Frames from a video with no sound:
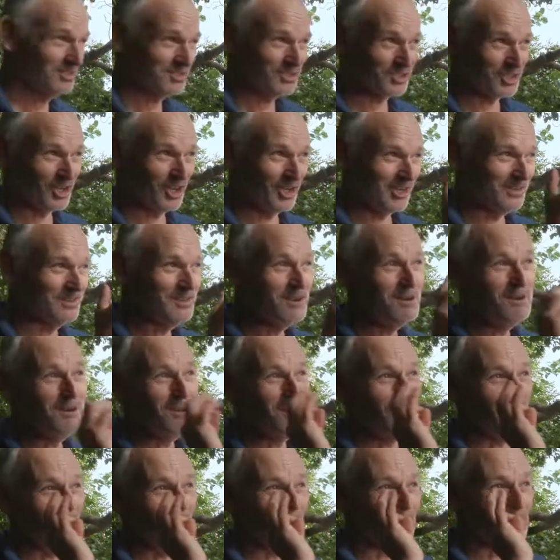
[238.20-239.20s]
scene.
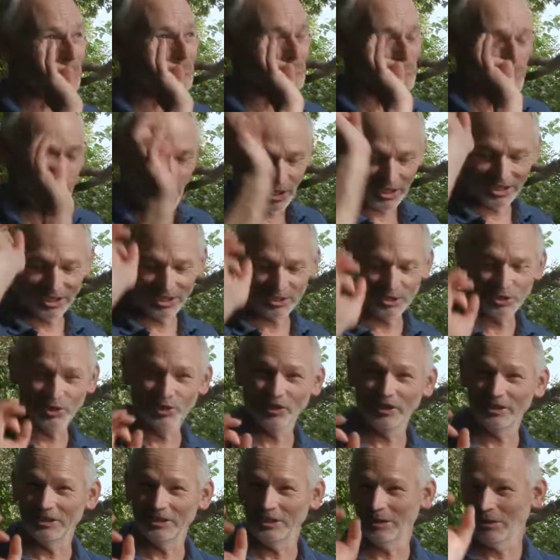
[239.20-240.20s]
Might get it
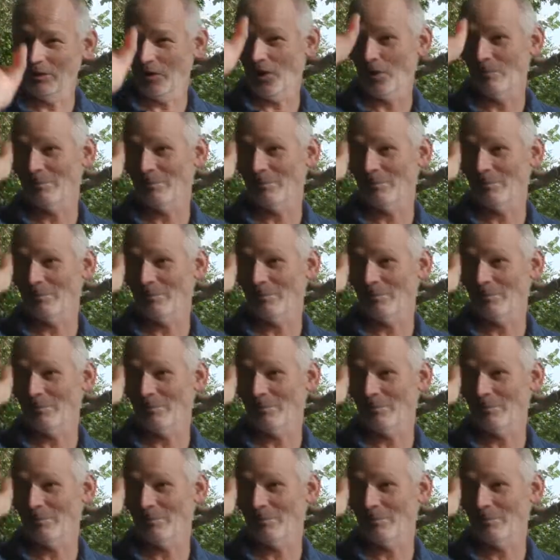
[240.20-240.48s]
tonight. I